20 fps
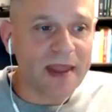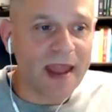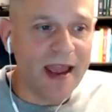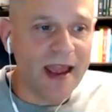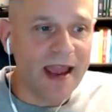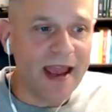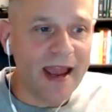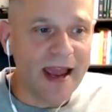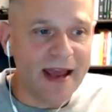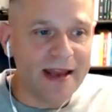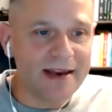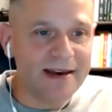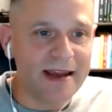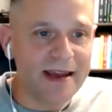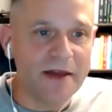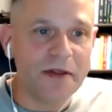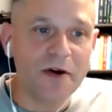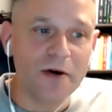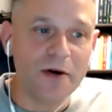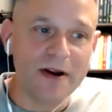and
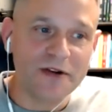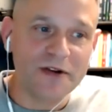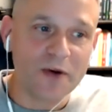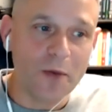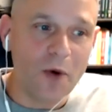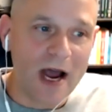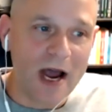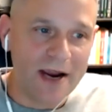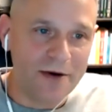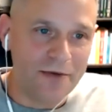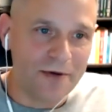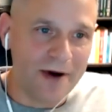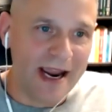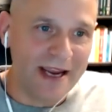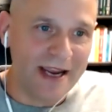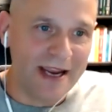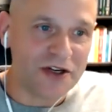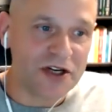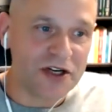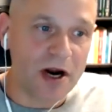there is a wide
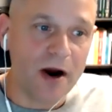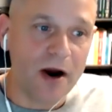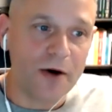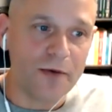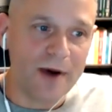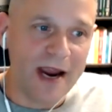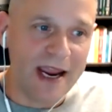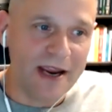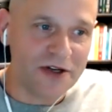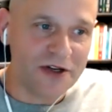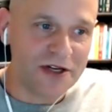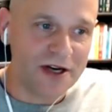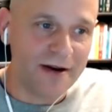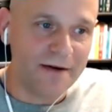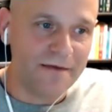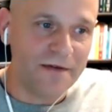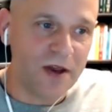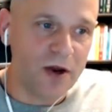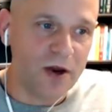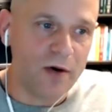range, a range
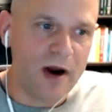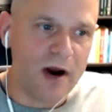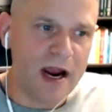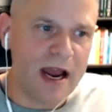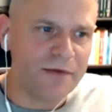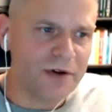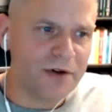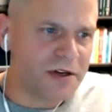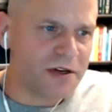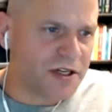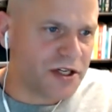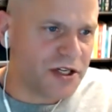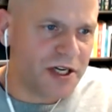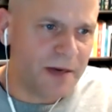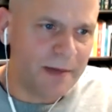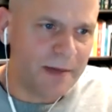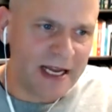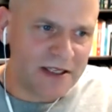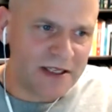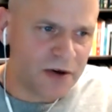of, you know, our average
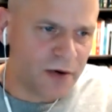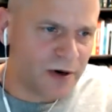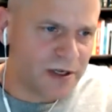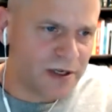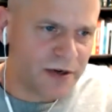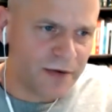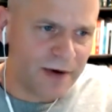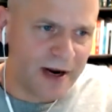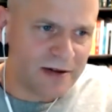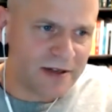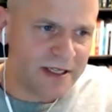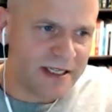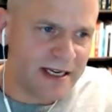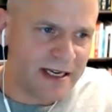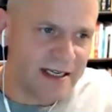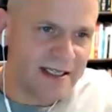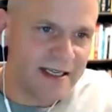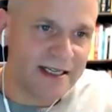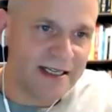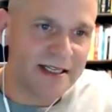GMAT score is around
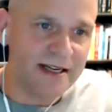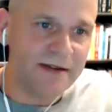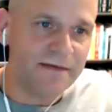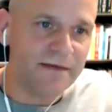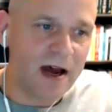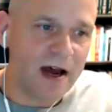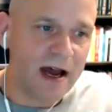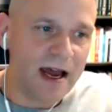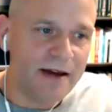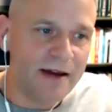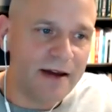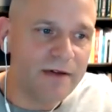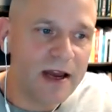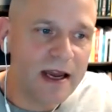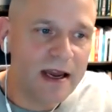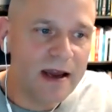665.